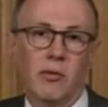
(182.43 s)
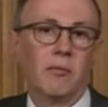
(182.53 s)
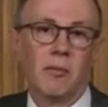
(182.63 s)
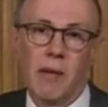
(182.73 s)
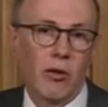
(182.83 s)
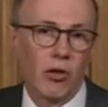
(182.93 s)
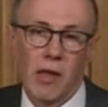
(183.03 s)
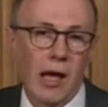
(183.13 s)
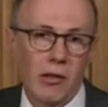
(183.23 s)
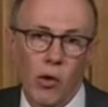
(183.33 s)
managing
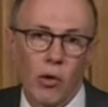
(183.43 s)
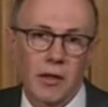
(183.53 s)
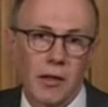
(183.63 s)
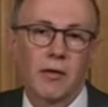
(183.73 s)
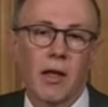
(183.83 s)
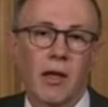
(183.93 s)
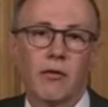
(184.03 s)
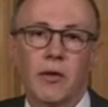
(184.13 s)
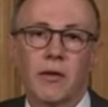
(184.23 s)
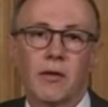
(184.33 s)
diagnostics,
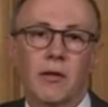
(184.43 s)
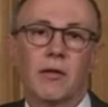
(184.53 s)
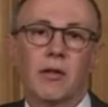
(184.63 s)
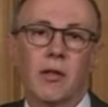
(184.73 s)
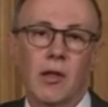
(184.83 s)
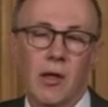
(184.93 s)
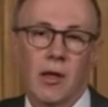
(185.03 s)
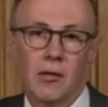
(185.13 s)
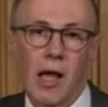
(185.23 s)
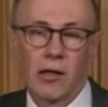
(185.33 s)
for instance, and
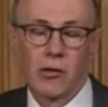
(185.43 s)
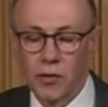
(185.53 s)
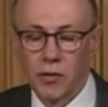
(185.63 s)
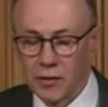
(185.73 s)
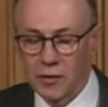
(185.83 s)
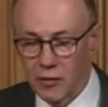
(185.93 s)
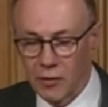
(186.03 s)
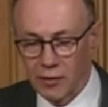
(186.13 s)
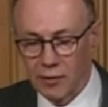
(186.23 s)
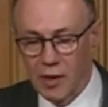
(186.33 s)
diagnostic
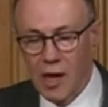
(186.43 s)
services.